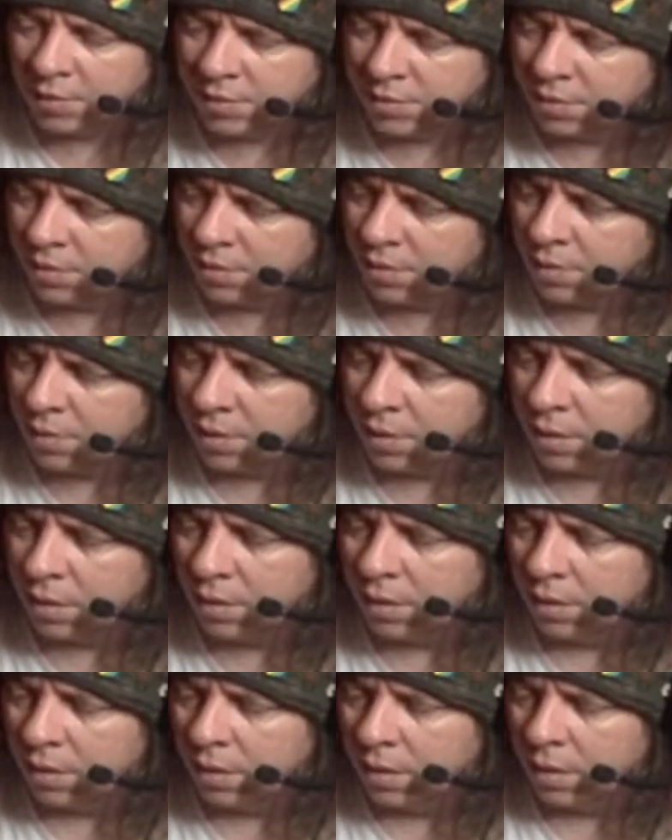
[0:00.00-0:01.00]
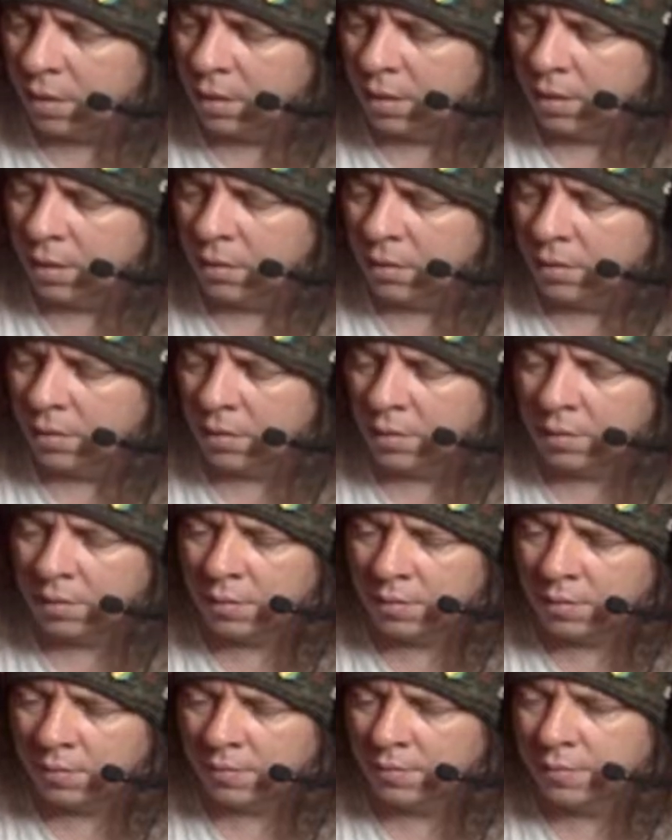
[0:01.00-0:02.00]
But with growing
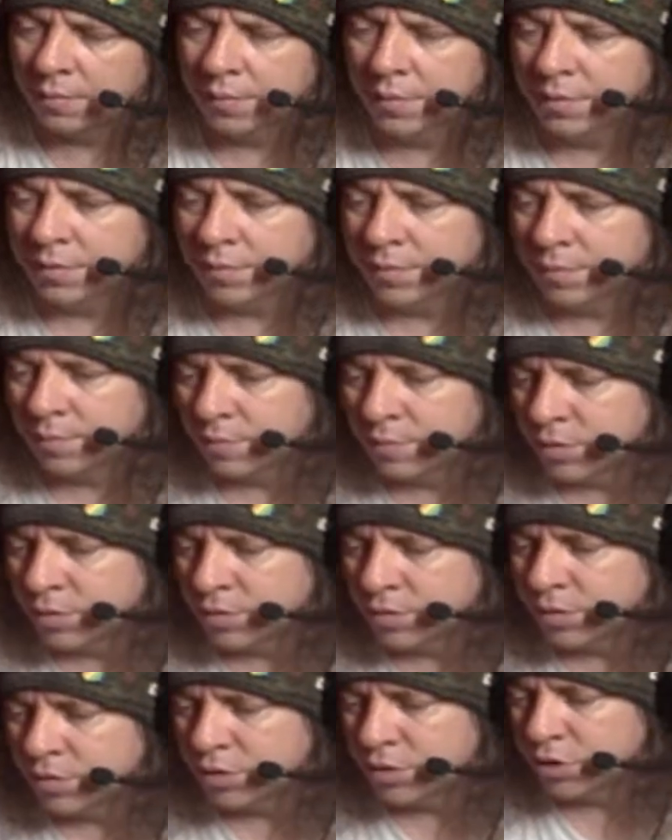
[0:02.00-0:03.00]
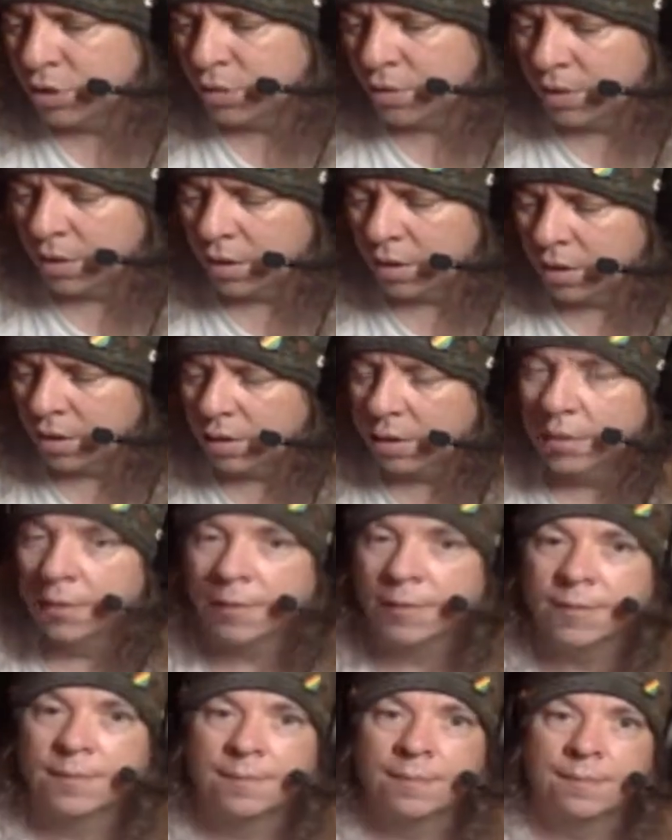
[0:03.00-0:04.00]
maturity or
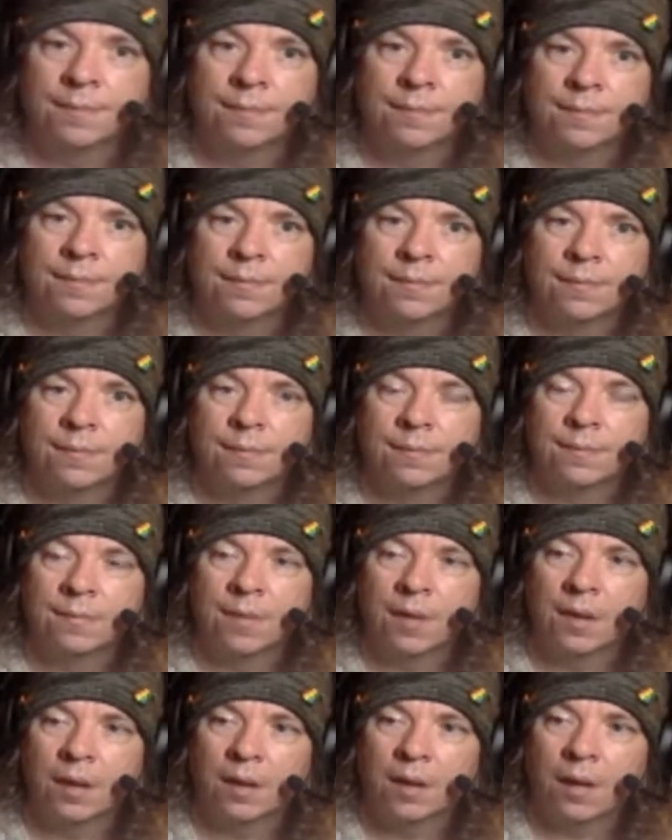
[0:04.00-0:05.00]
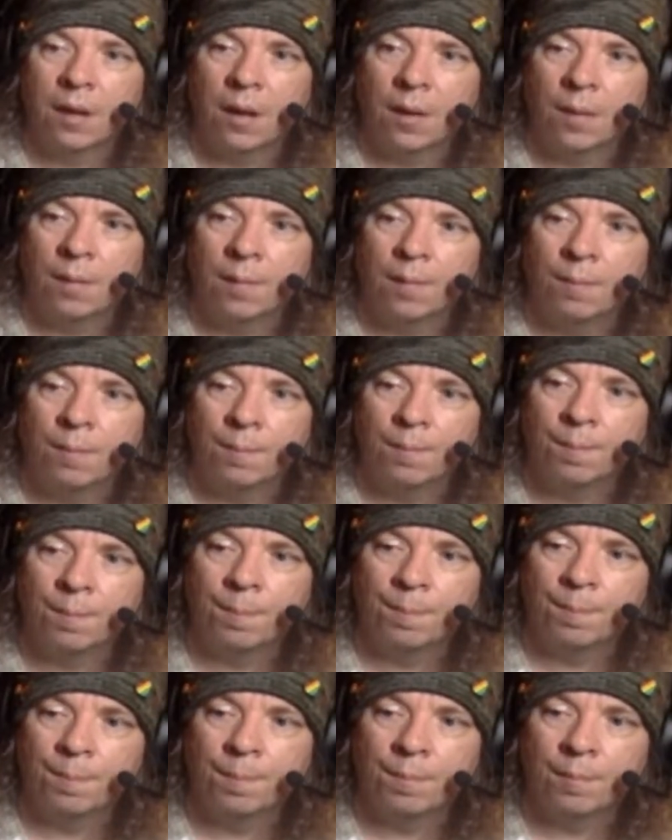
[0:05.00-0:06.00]
maturing,
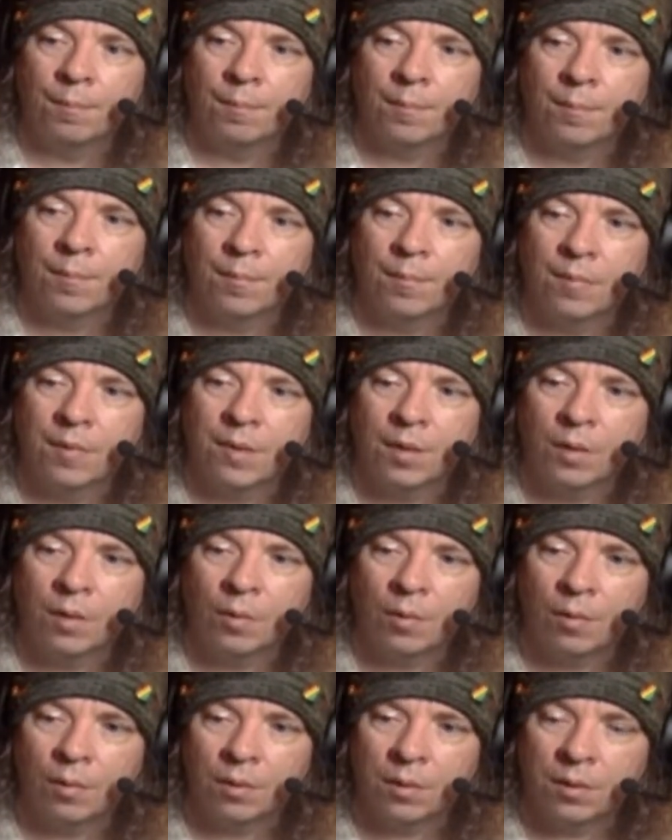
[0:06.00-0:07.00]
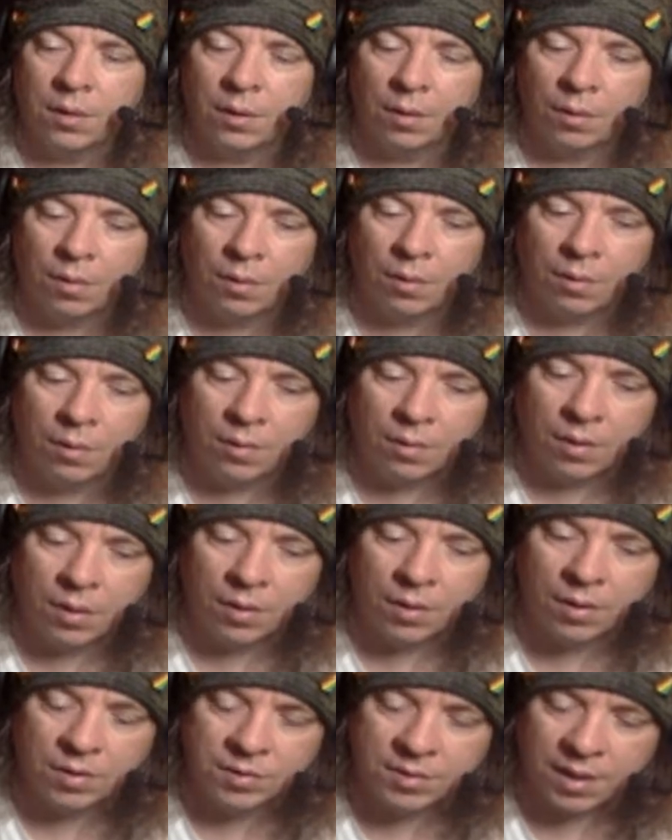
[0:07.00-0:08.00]
um,
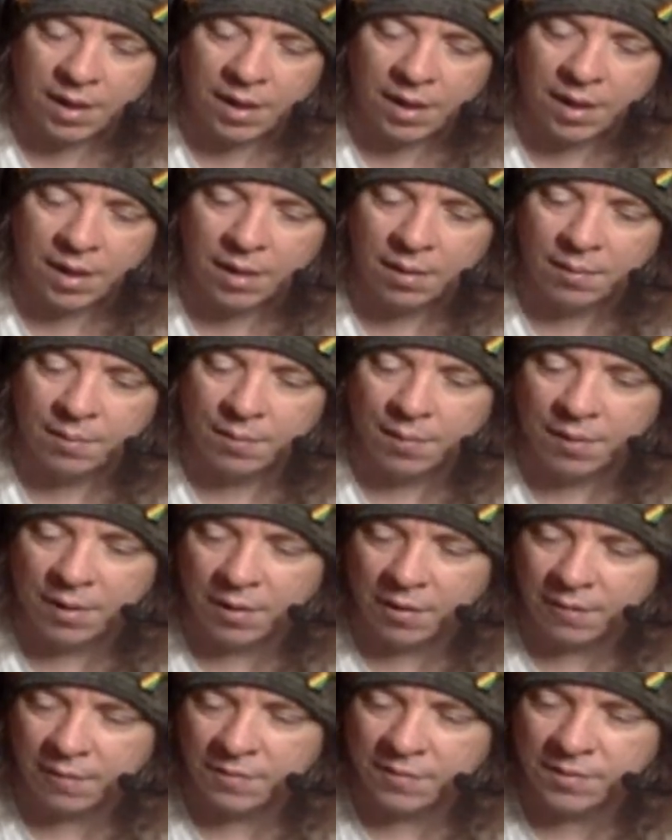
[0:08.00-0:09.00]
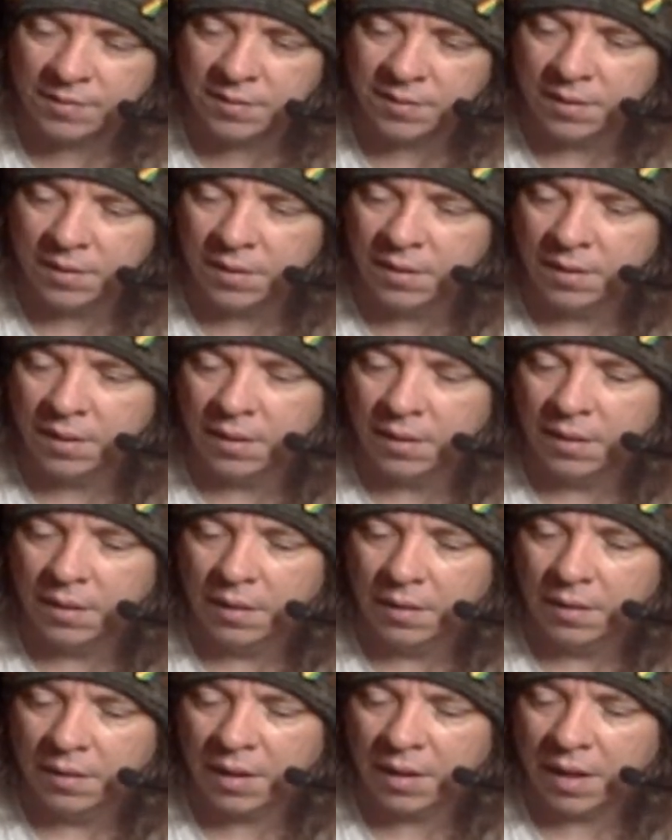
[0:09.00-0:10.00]
your understanding and beliefs
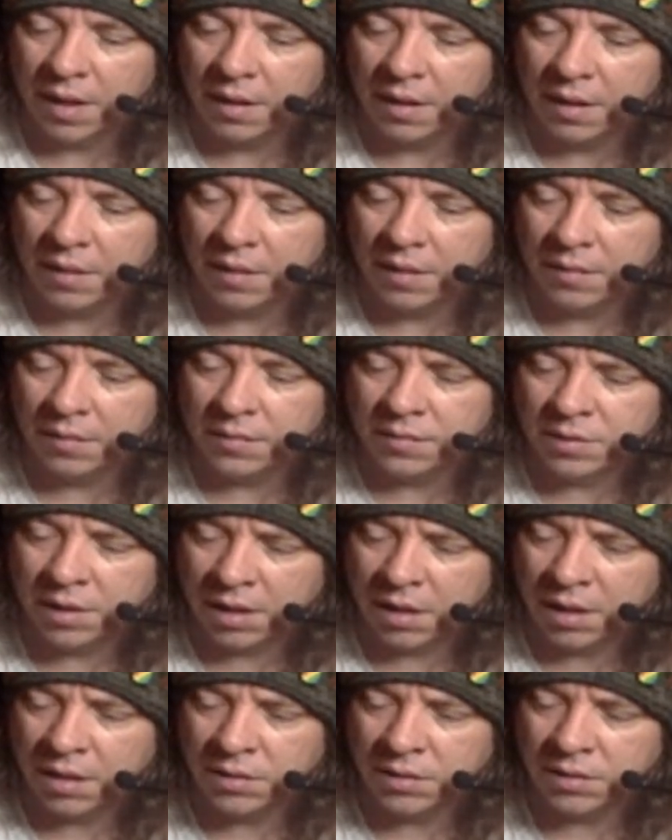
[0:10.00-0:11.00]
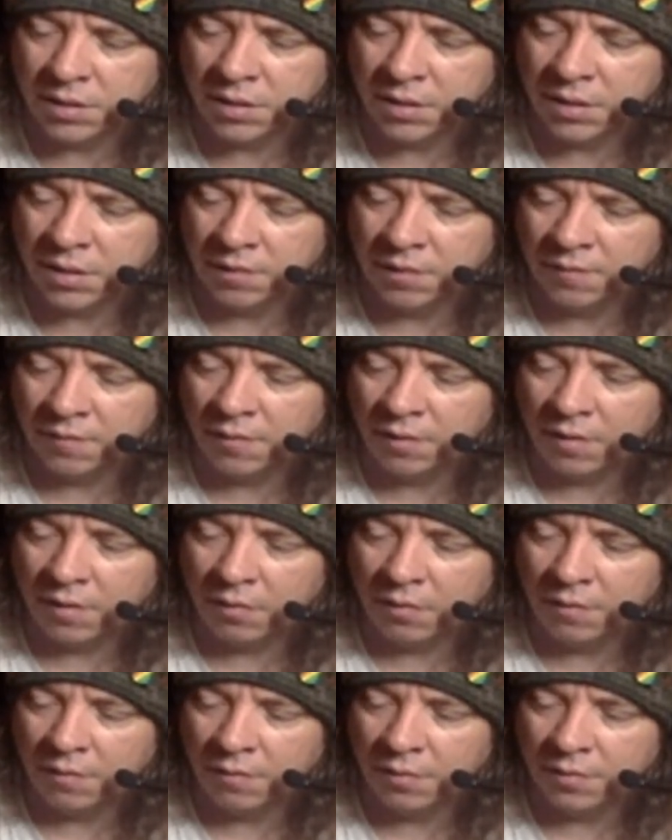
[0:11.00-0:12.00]
can change and
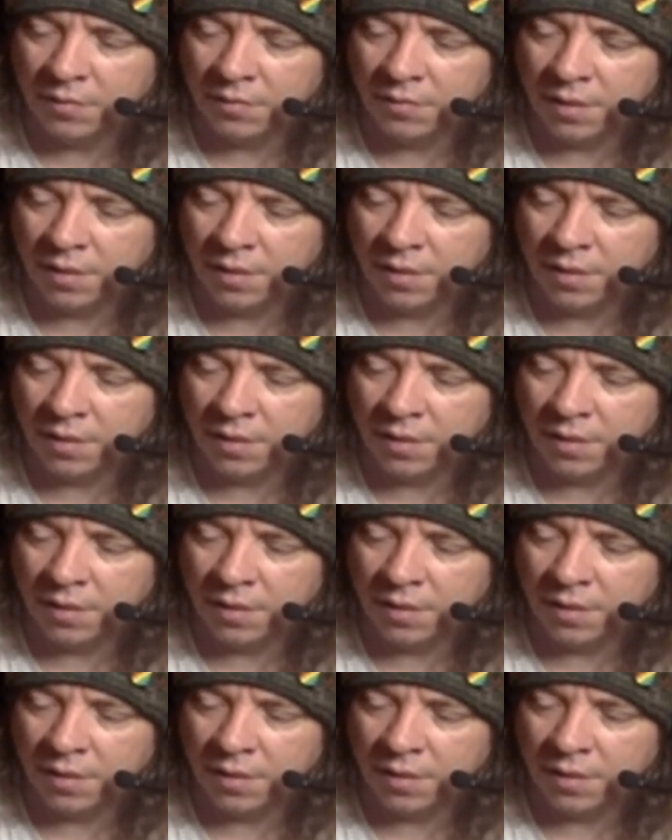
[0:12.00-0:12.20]
evolve.